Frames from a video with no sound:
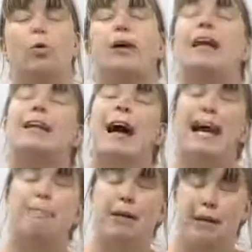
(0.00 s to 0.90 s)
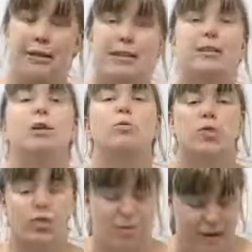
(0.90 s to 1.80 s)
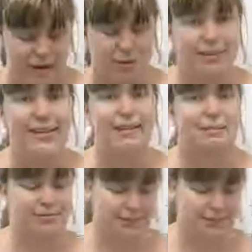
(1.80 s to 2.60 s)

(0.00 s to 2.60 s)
or a library close to where you live.